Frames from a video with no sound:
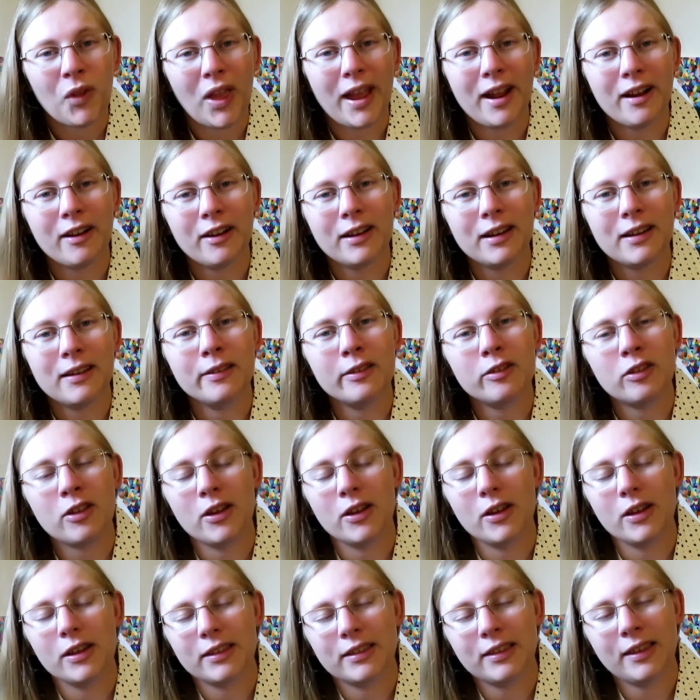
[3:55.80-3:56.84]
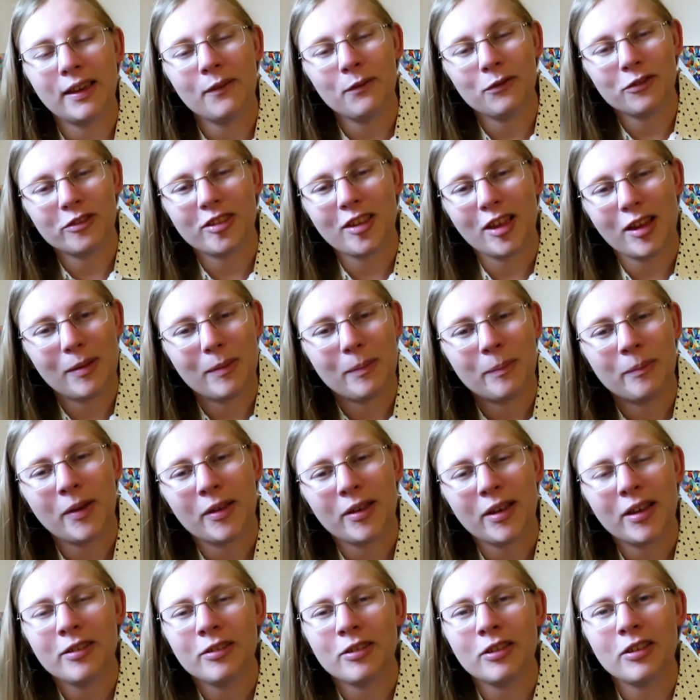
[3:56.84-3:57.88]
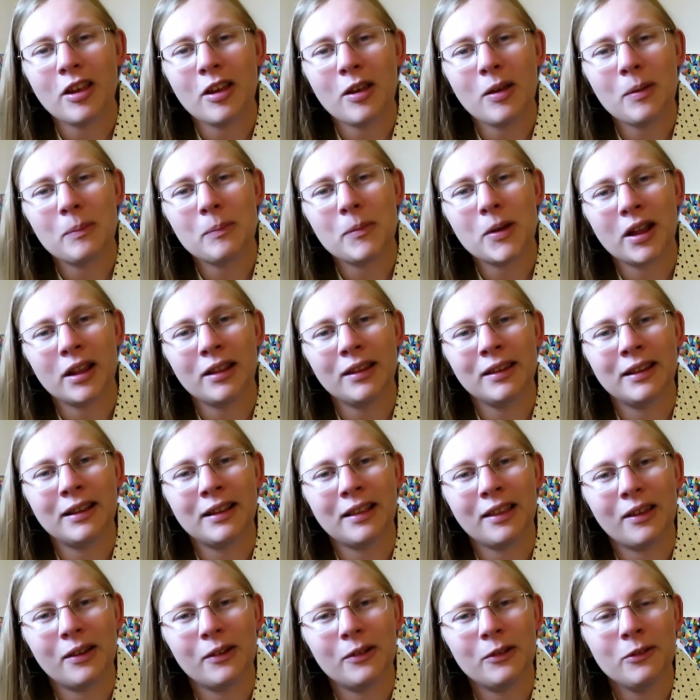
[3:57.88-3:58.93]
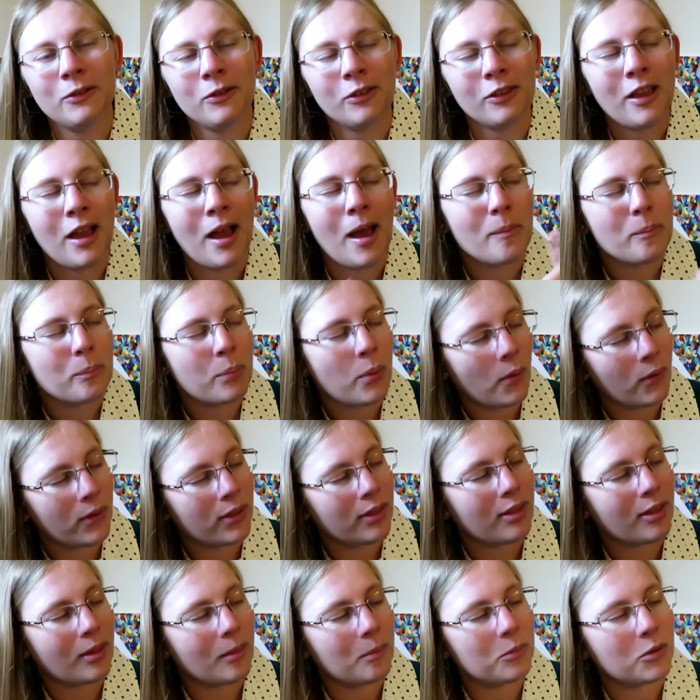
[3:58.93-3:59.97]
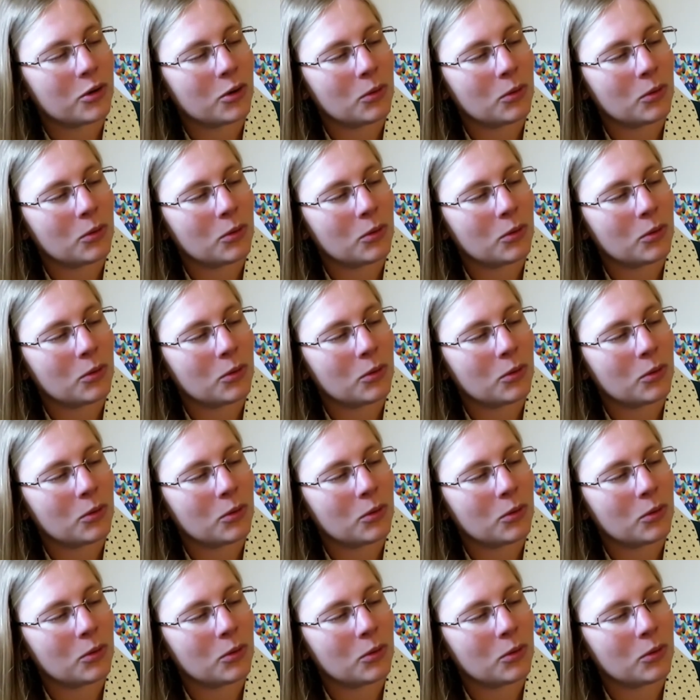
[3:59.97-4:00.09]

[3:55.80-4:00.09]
Ares gives them some clean clothes, points them